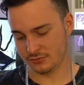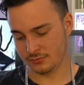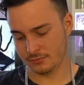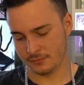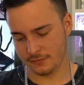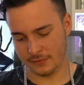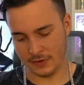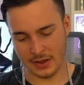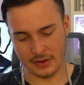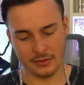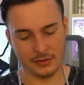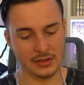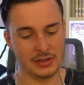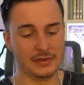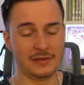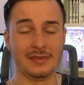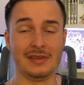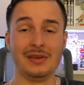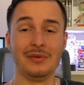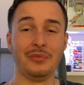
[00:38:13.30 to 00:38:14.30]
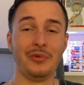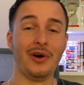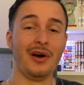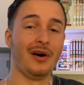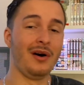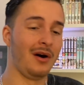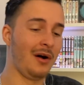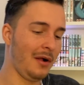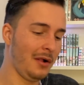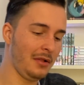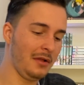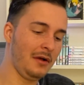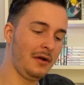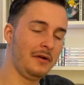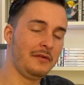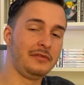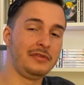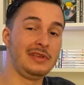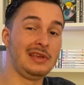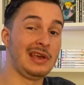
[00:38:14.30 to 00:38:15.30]
finally see what all
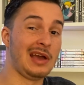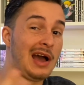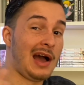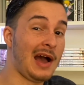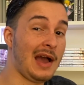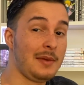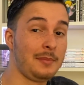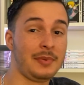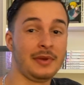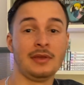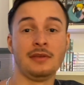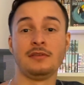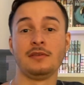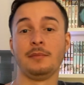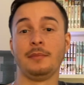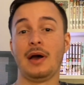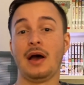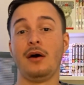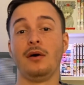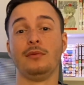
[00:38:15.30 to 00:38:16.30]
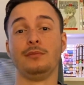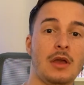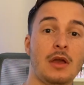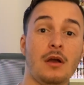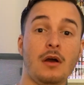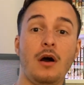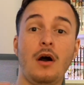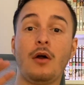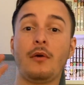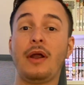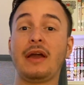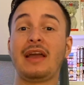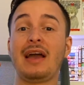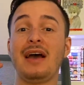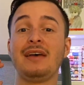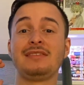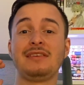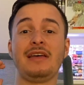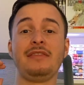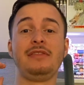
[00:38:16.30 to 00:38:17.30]
of the hype is about. Alright
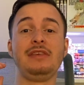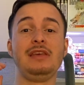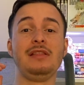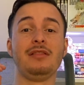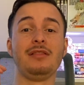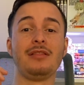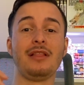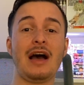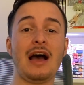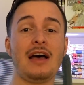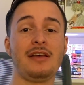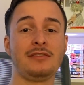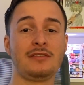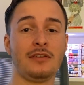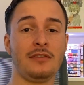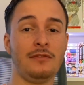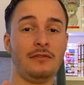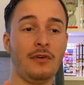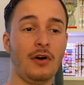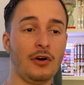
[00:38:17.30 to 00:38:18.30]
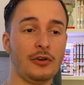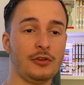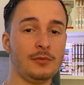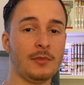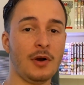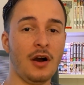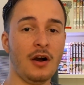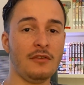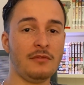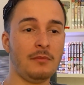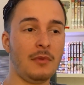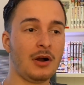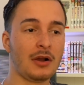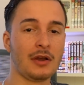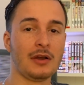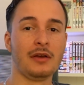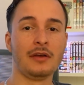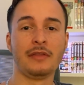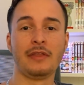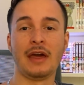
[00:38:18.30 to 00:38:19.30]
guys, and the last volume of
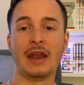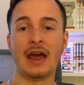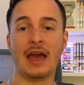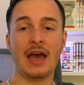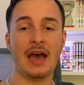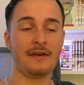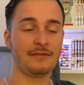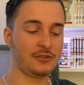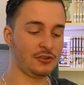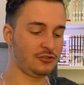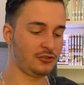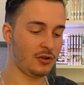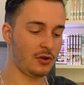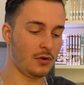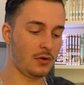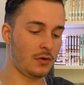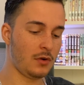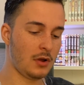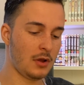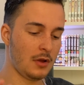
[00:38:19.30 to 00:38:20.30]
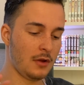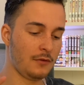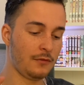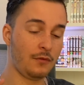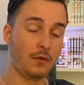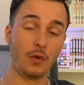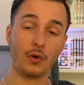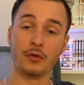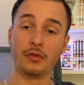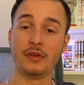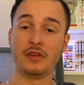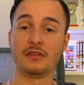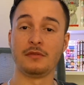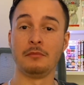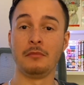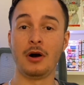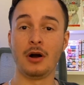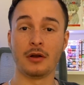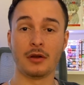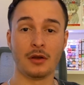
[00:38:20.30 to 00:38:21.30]
manga that I have to show for this
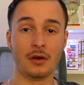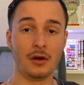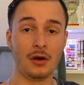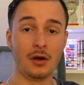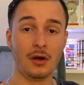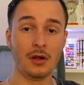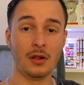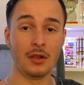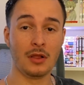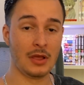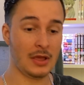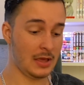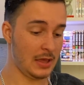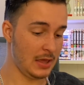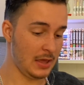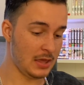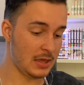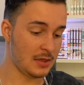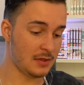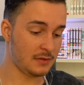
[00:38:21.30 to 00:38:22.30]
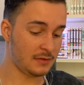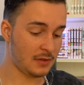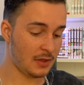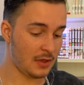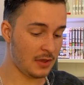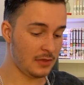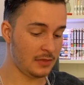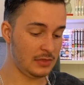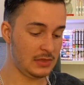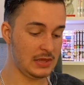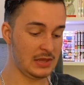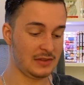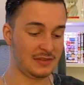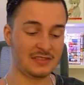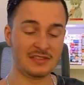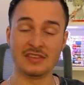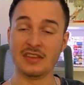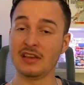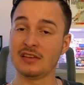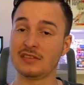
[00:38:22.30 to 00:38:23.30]
manga haul is the
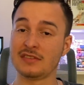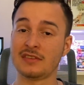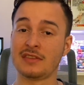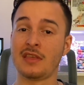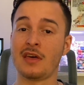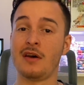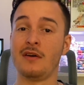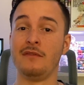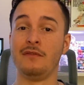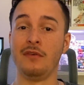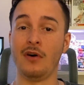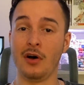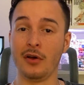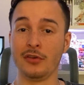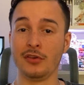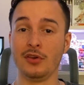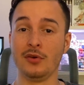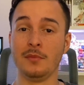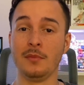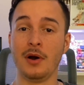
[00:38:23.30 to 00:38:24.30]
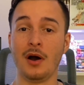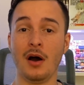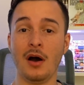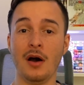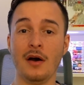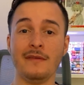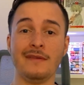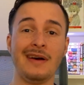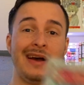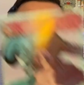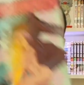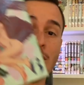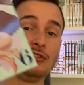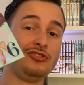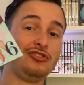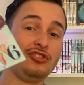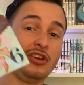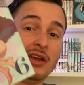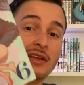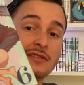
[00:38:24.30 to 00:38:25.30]
6th volume of
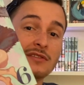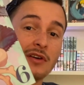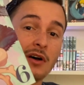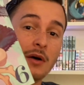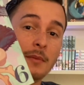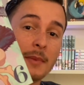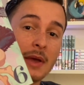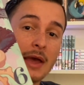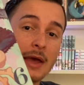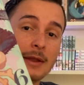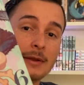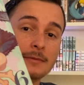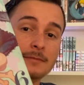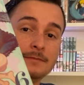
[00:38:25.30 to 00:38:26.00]
Chainsaw Man.